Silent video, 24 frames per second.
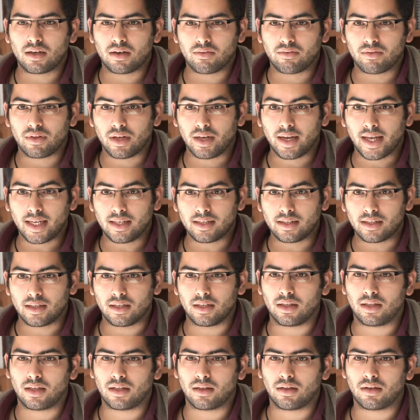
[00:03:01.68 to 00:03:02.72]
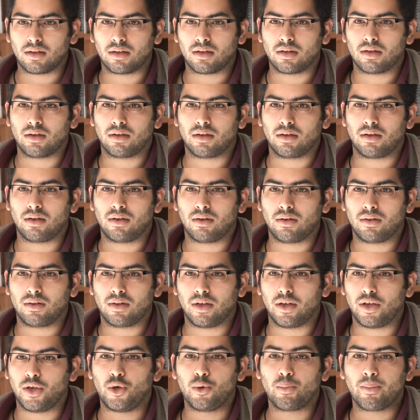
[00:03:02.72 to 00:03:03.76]
of the nation, that the
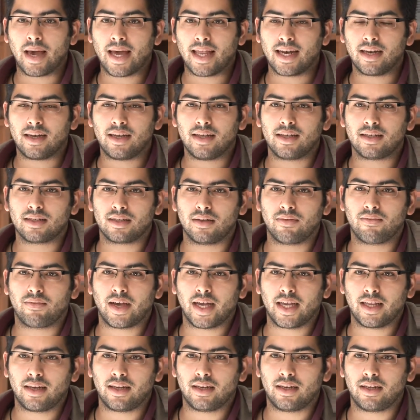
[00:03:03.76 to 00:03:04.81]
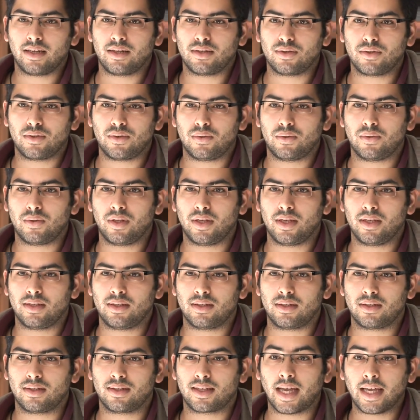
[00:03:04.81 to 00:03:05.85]
humanity is divided into
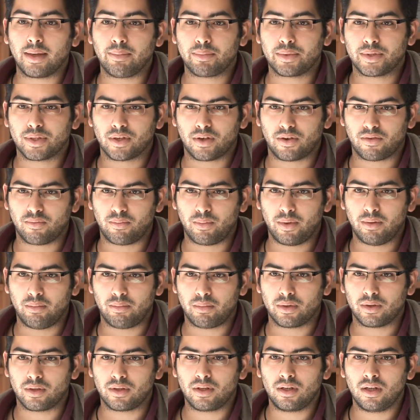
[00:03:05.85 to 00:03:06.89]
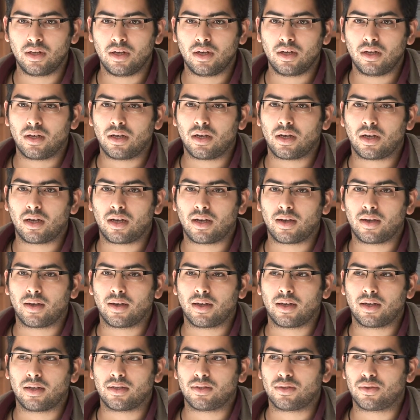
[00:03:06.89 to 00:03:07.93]
these types of people.
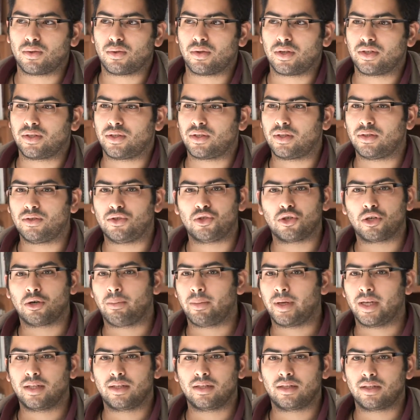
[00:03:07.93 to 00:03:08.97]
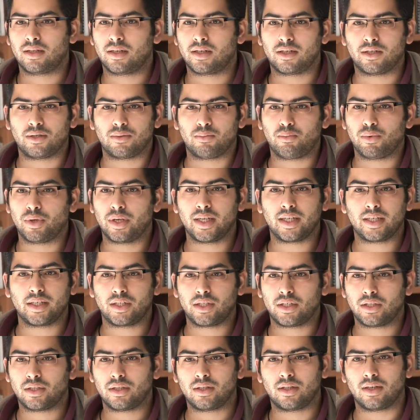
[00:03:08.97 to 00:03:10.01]
So there's Germans, there's
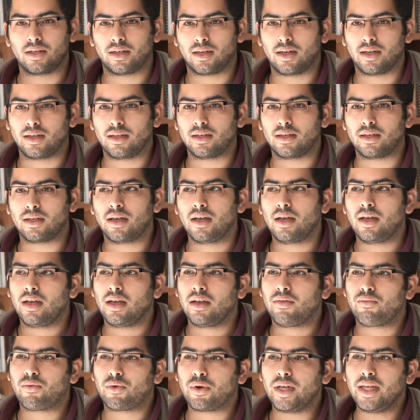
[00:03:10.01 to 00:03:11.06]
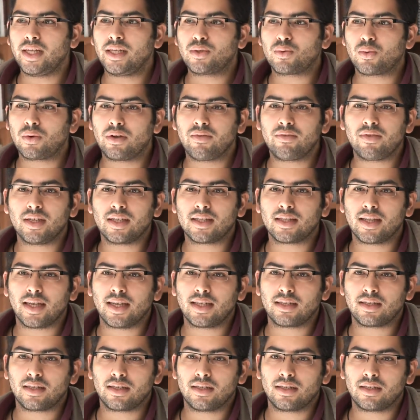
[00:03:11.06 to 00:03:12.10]
British, and for each one of these
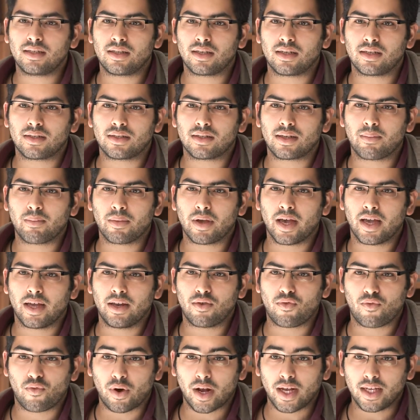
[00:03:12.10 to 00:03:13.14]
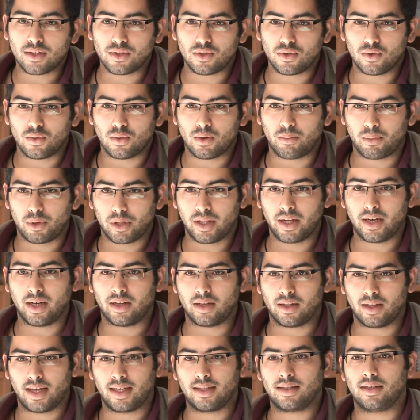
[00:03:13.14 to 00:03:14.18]
nations, there's some kind of right to a
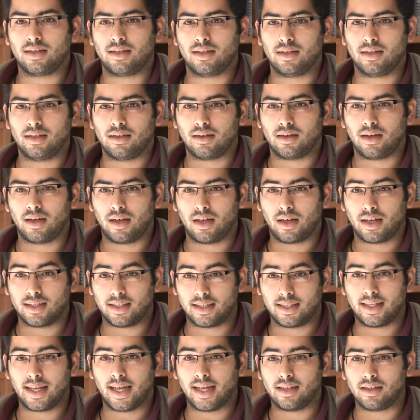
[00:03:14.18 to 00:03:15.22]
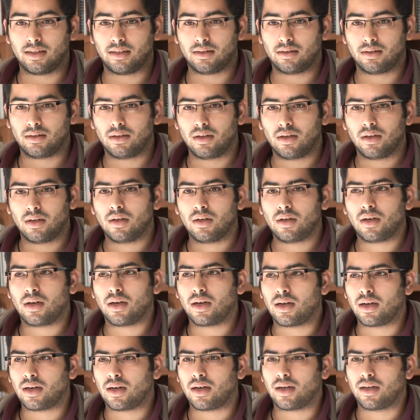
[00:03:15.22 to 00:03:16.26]
political entity, a state.
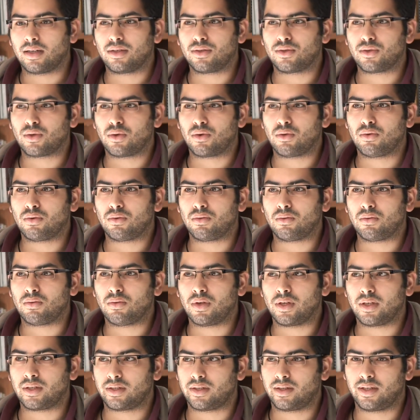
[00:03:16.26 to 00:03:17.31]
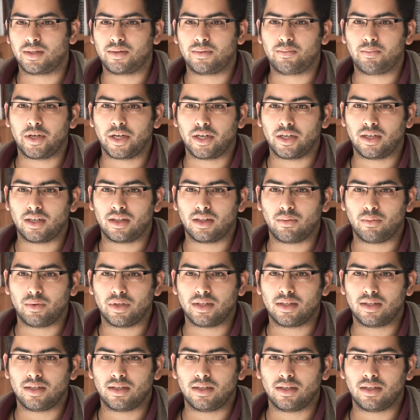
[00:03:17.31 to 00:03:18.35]
And so it's this period that we
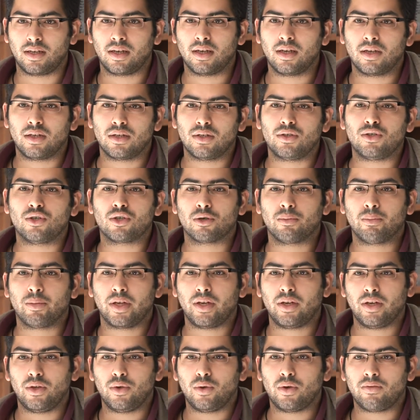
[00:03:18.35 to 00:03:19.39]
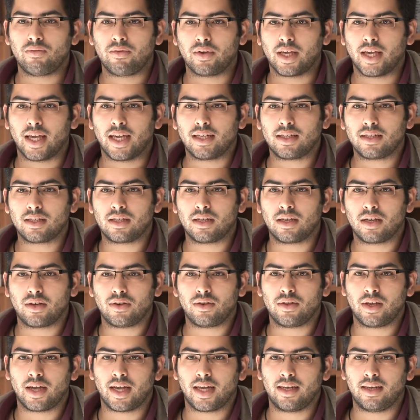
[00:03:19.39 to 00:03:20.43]
see German unification
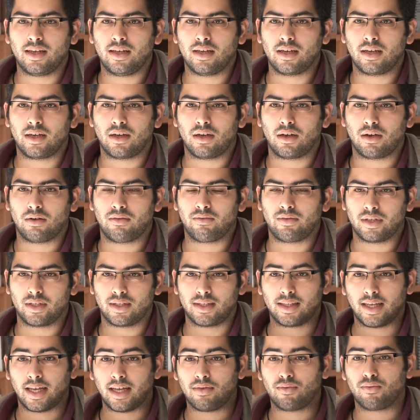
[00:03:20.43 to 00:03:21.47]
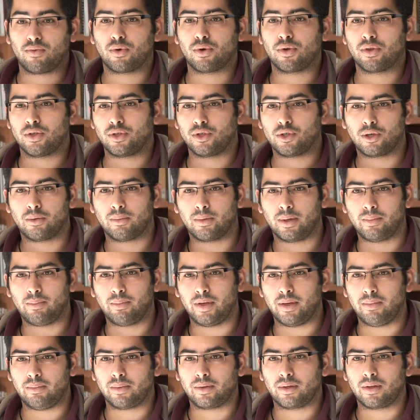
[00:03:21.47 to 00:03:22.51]
under the idea of a state for the German
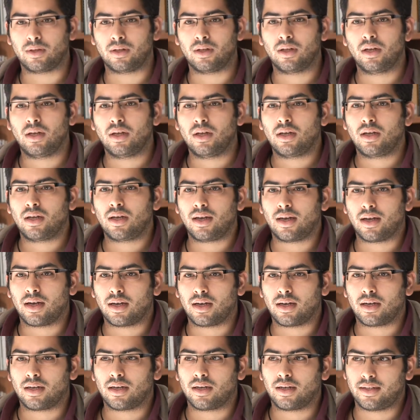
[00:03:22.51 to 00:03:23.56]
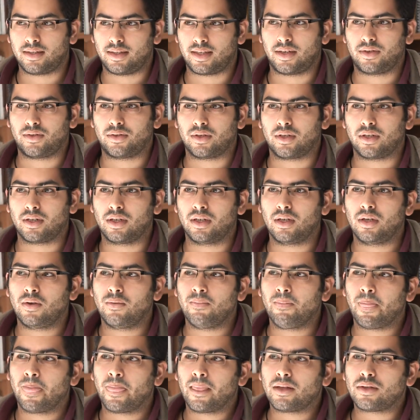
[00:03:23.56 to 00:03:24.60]
people, etc.
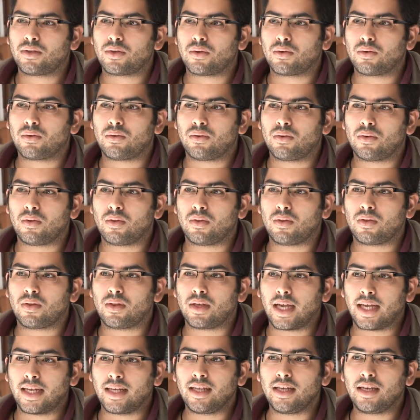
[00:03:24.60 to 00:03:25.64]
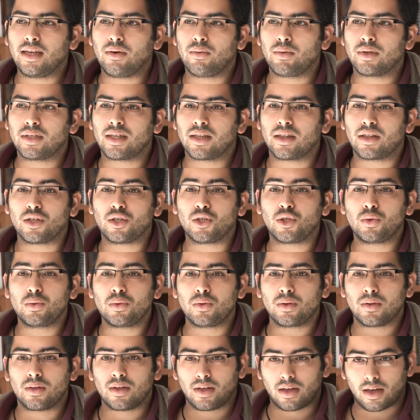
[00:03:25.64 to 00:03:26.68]
So the idea was that
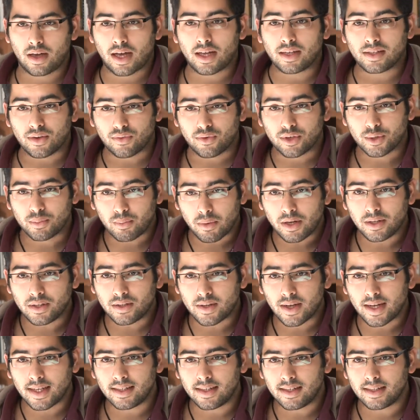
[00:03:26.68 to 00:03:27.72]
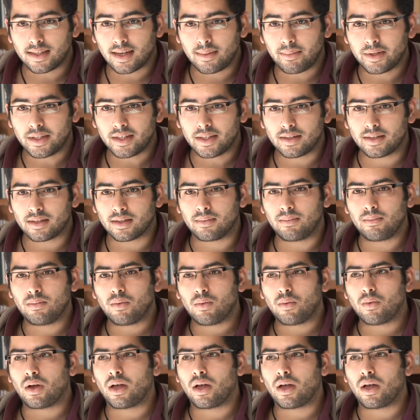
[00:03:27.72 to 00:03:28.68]
as a response to anti-Semitism,